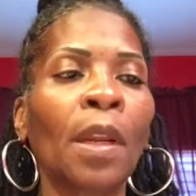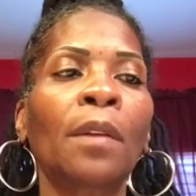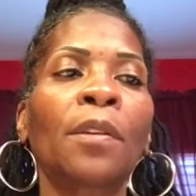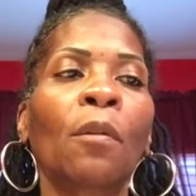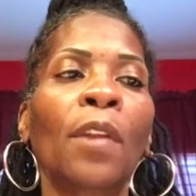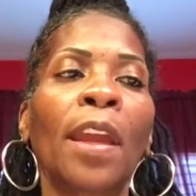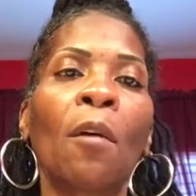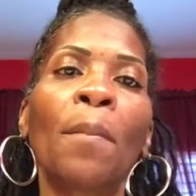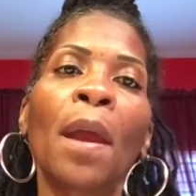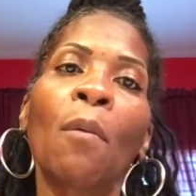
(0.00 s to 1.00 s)
So they
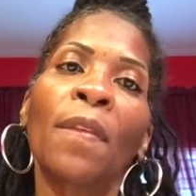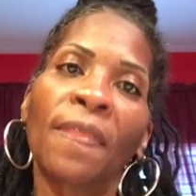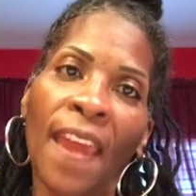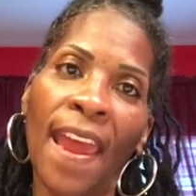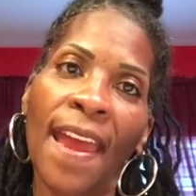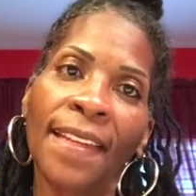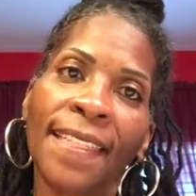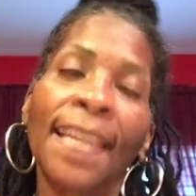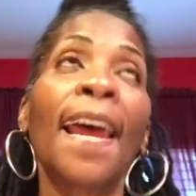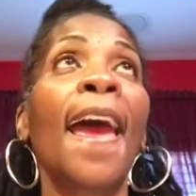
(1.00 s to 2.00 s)
helped me out with
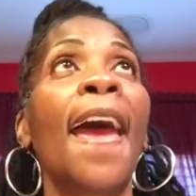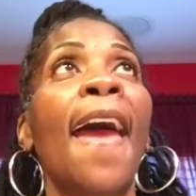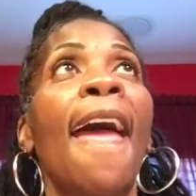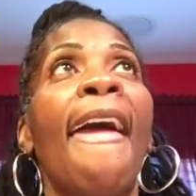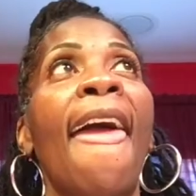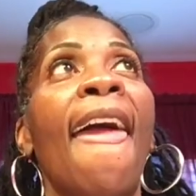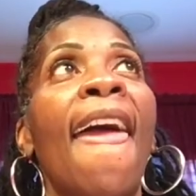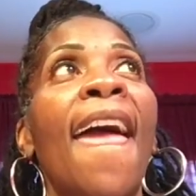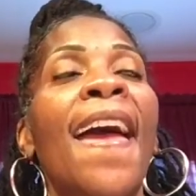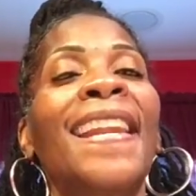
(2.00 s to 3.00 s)
that,
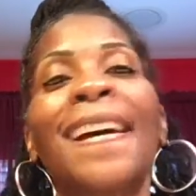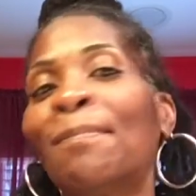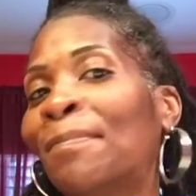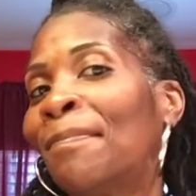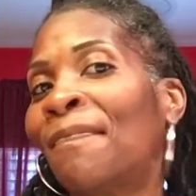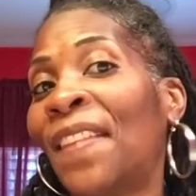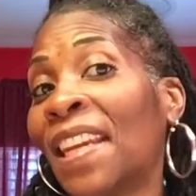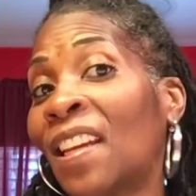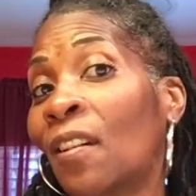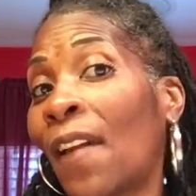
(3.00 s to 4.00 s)
and I'm
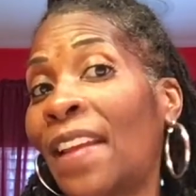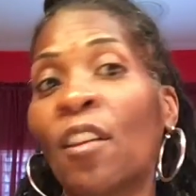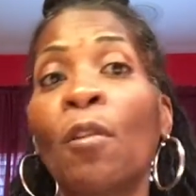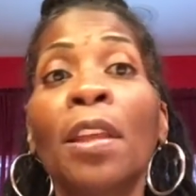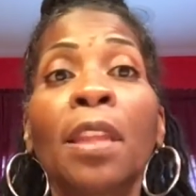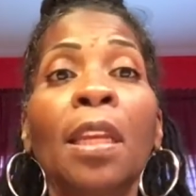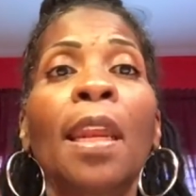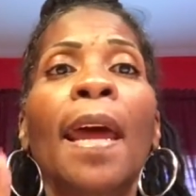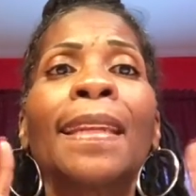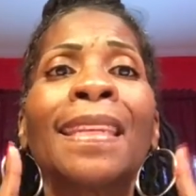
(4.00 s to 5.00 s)
feeling great. The only thing
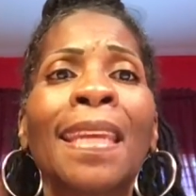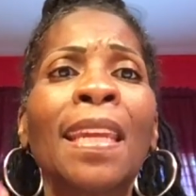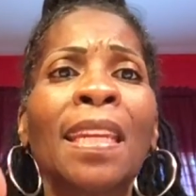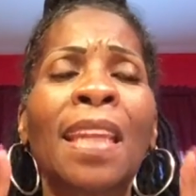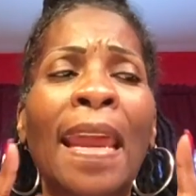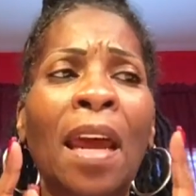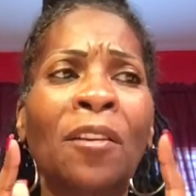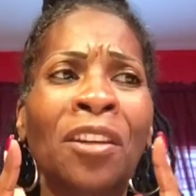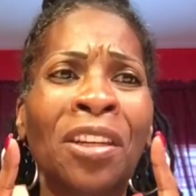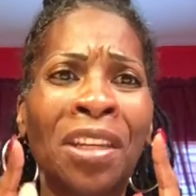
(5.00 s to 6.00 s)
that I
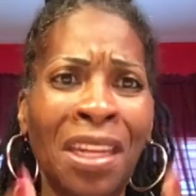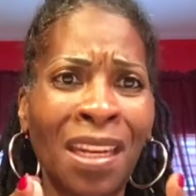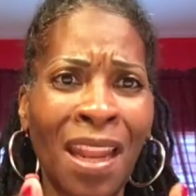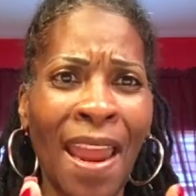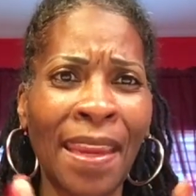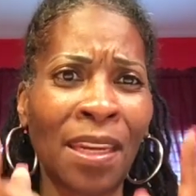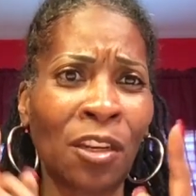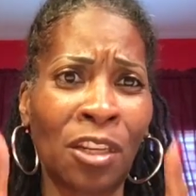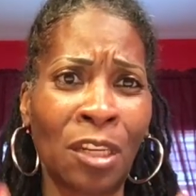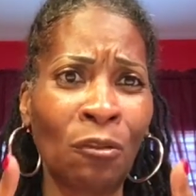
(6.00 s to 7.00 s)
didn't like and
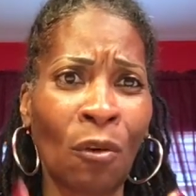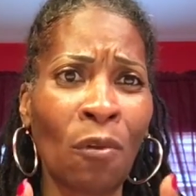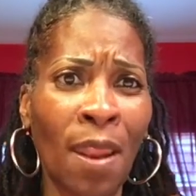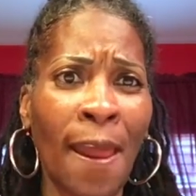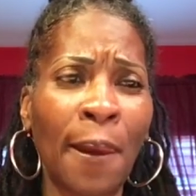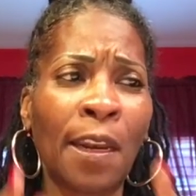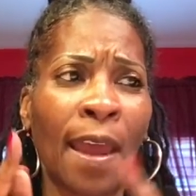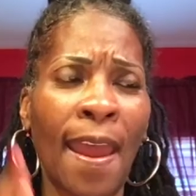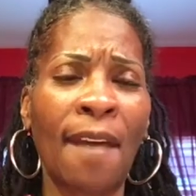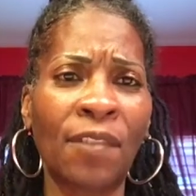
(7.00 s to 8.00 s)
still don't like, and I
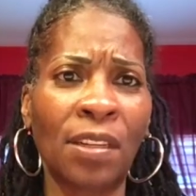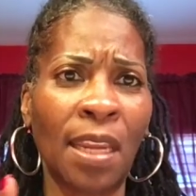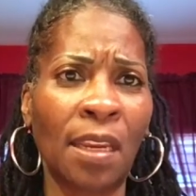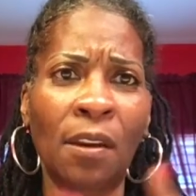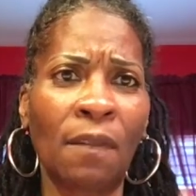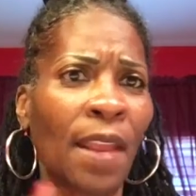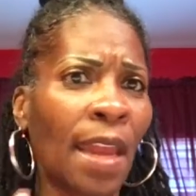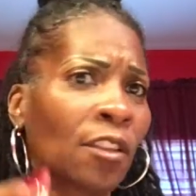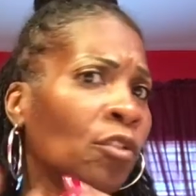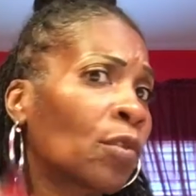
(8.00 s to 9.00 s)
have to take care of
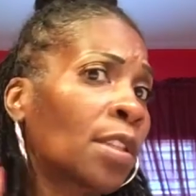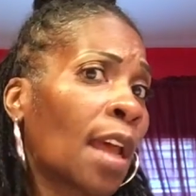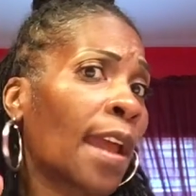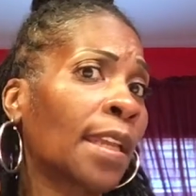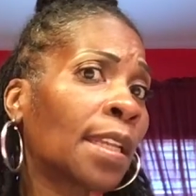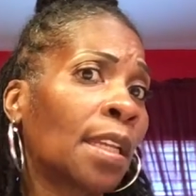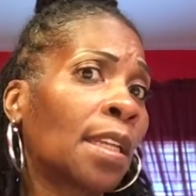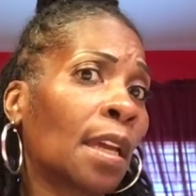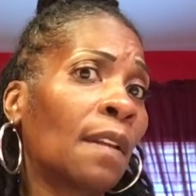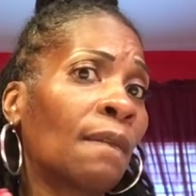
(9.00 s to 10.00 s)
that as soon as I get
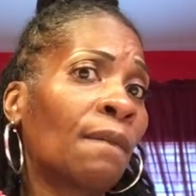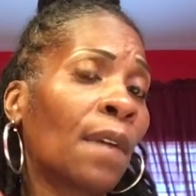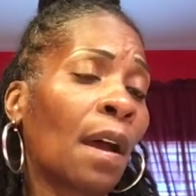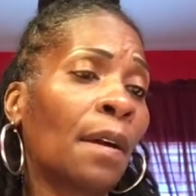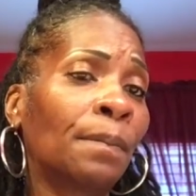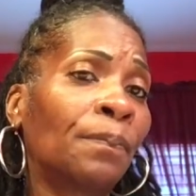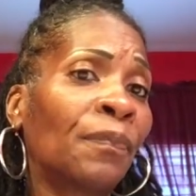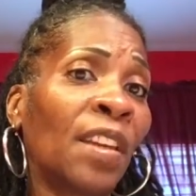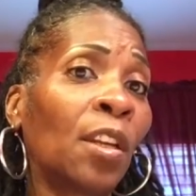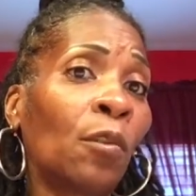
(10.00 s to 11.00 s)
done
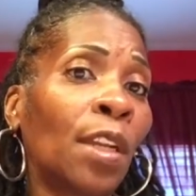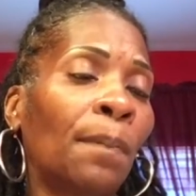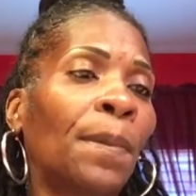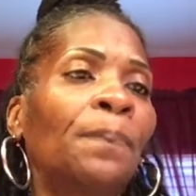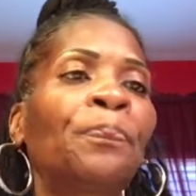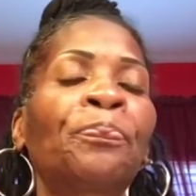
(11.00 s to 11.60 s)
videotaping,